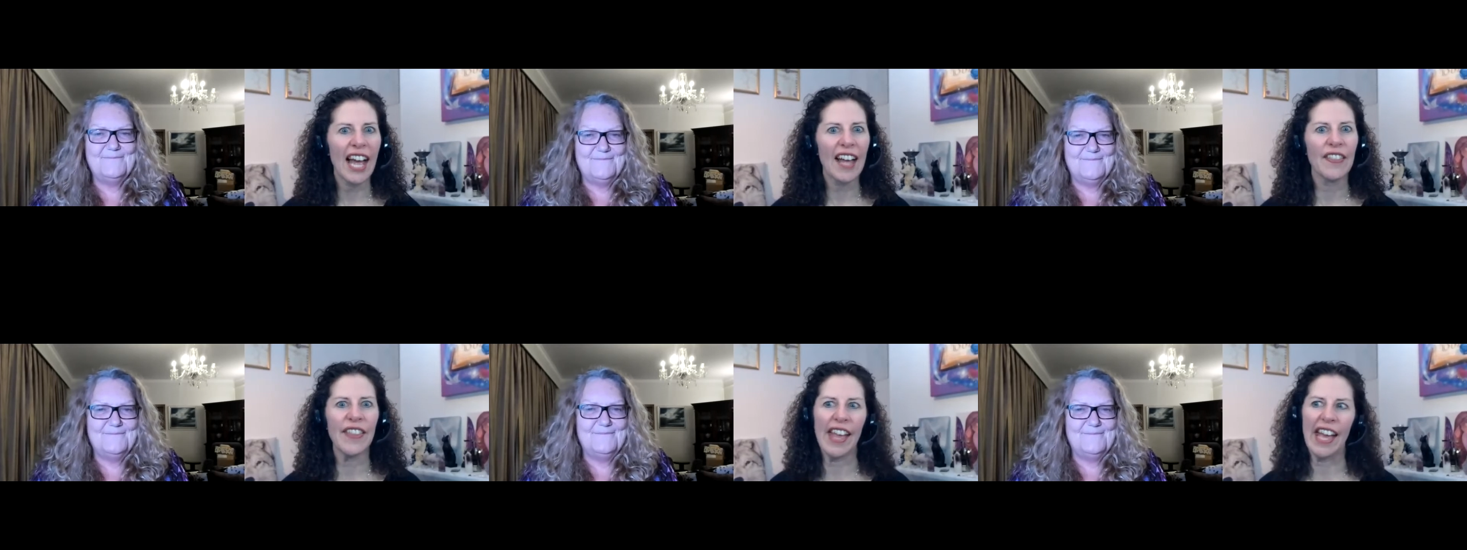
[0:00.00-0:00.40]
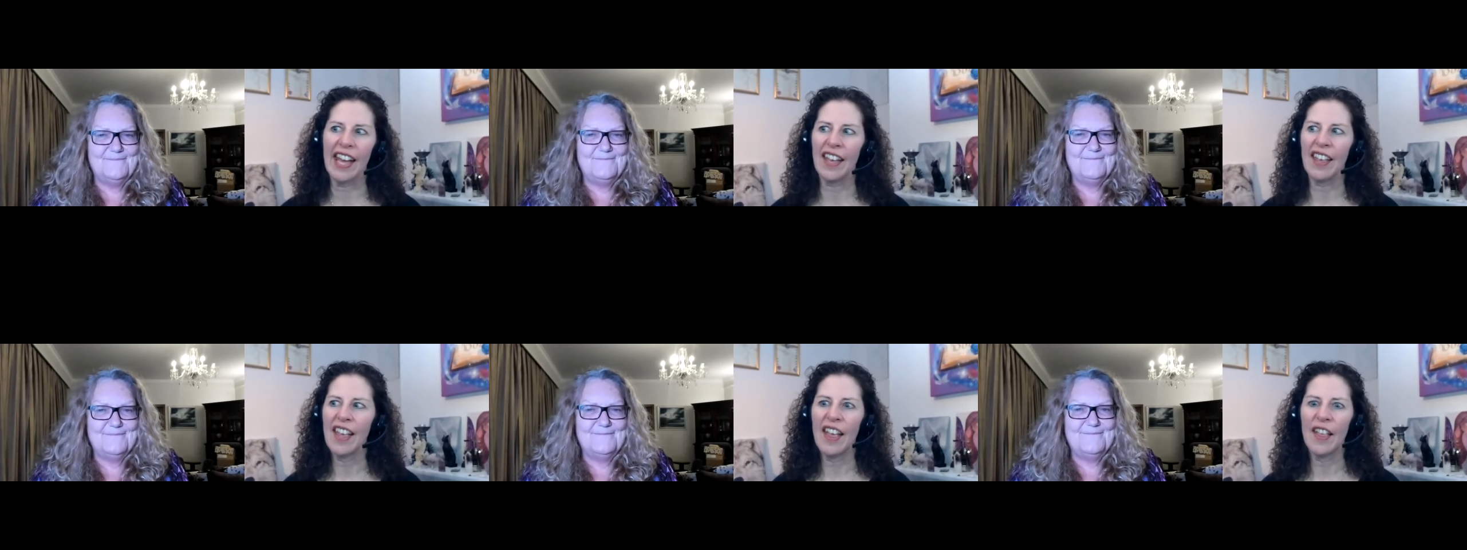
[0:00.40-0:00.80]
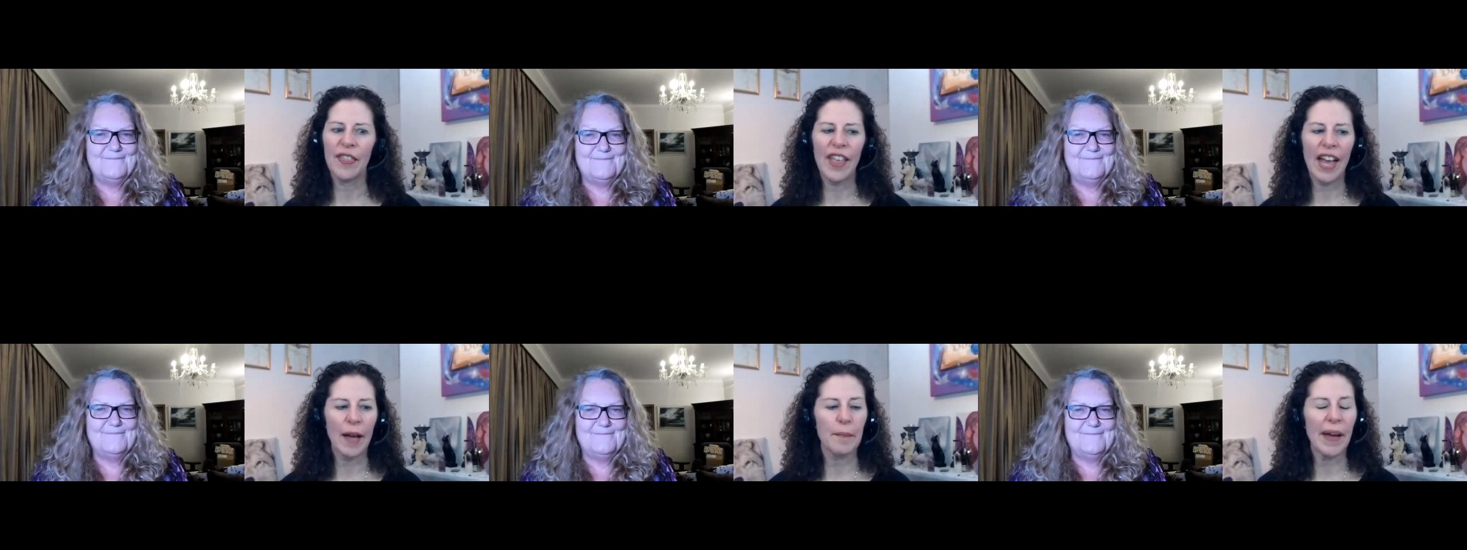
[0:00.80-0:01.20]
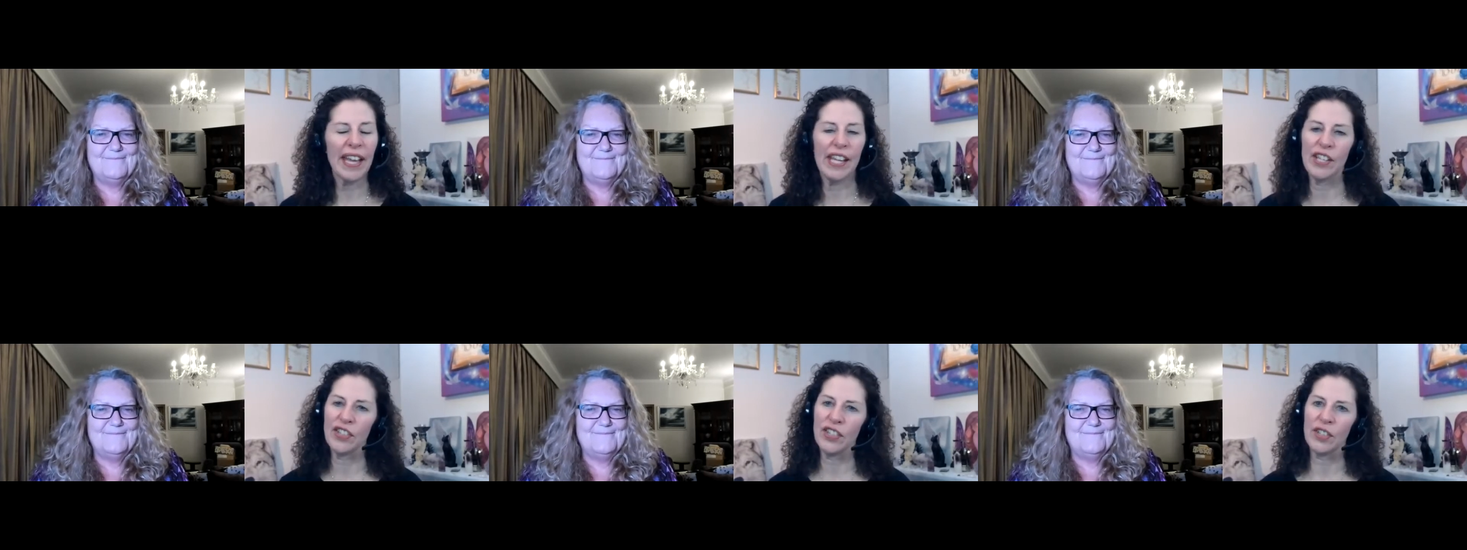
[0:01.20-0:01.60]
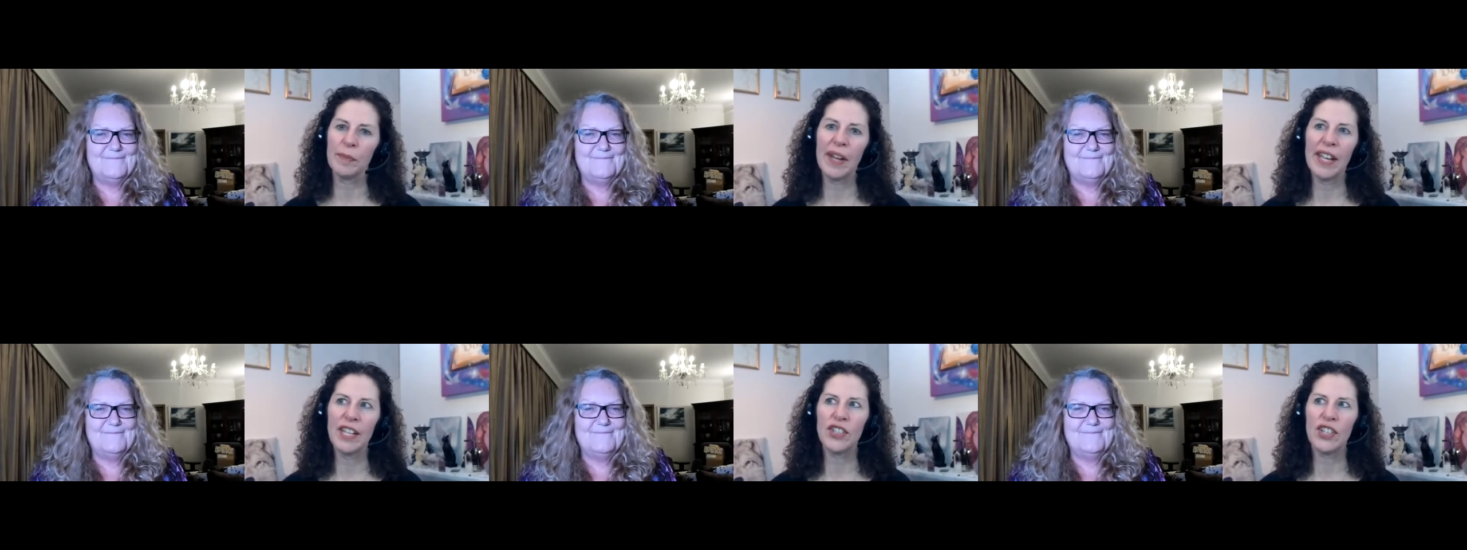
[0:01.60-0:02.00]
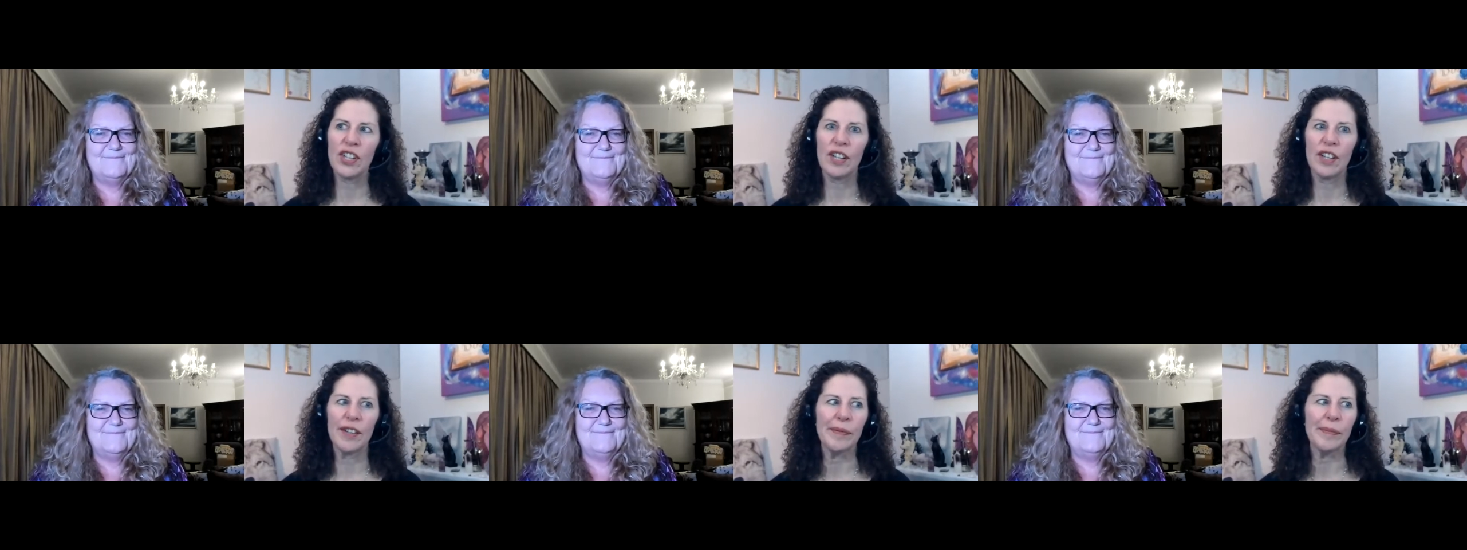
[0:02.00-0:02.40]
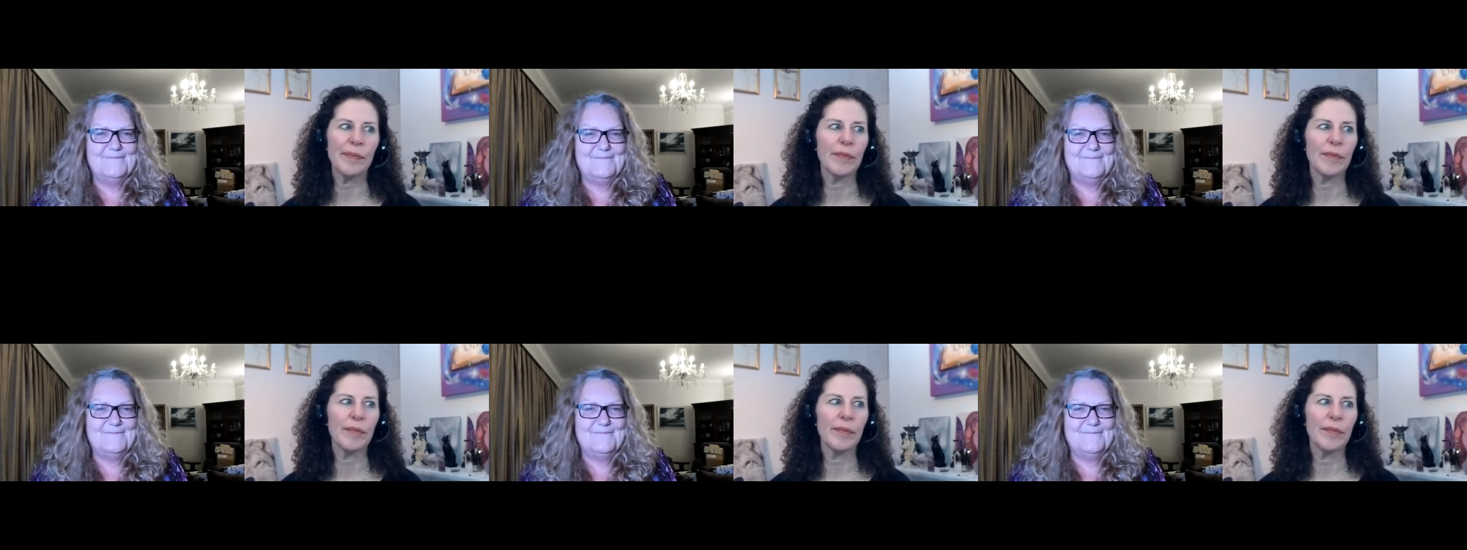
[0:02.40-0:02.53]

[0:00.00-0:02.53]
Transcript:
Speaker 1: had that, that major, major